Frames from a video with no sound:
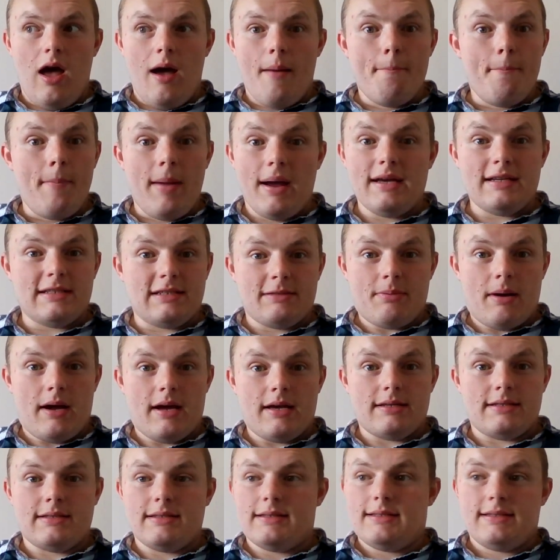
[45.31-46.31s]
make
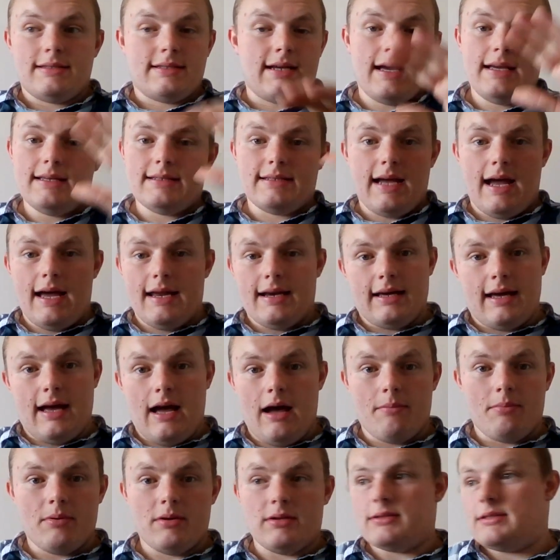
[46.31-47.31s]
space, take down a
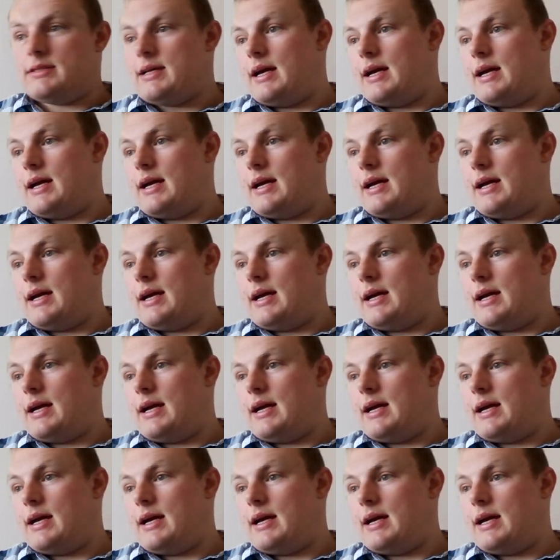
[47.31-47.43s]
cupboard,